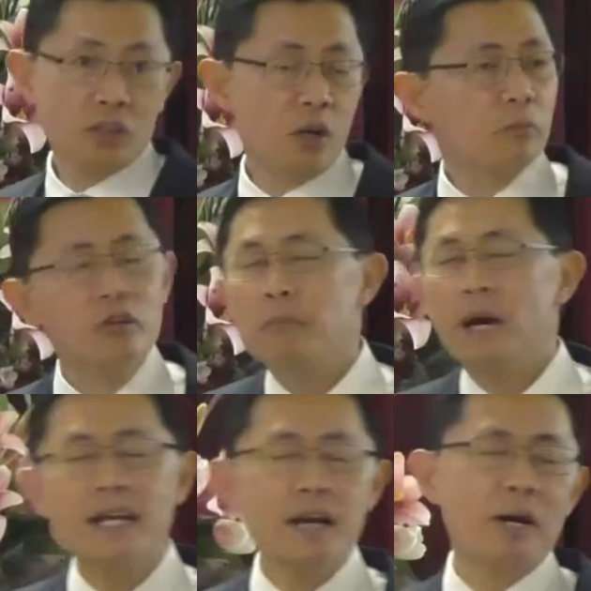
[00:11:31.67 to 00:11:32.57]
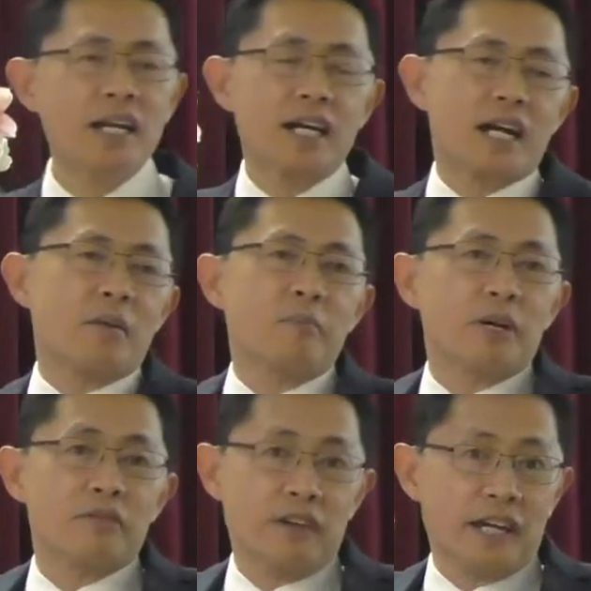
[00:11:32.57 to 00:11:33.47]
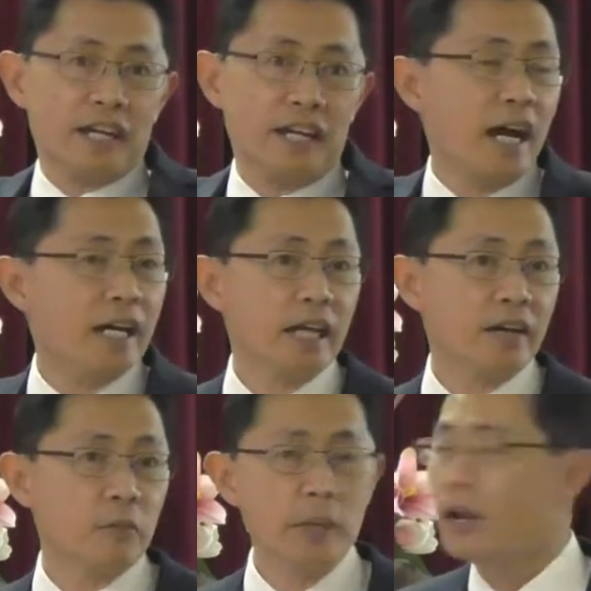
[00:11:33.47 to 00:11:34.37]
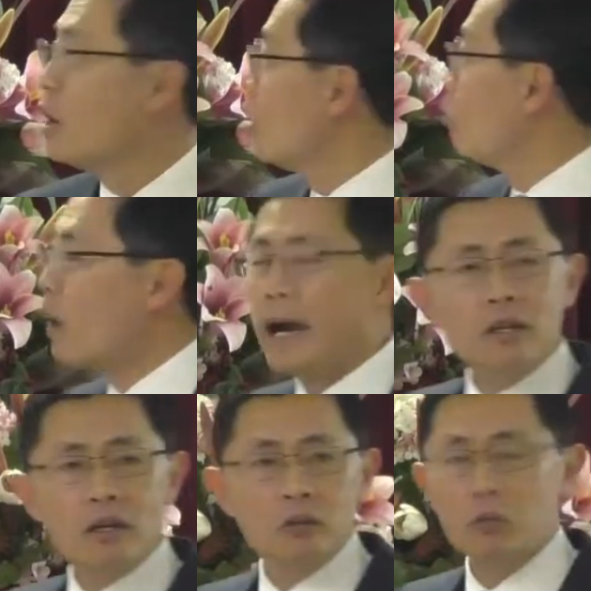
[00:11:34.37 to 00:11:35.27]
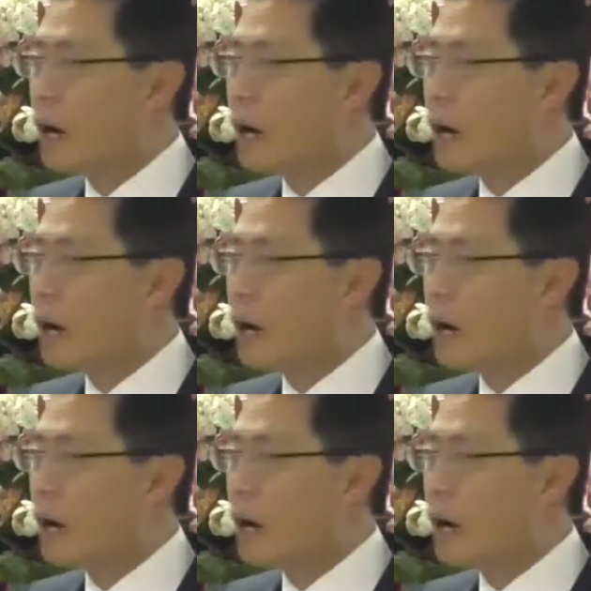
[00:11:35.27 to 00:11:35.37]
Create Mada, Mada come perfect, and then I die for man. Why not?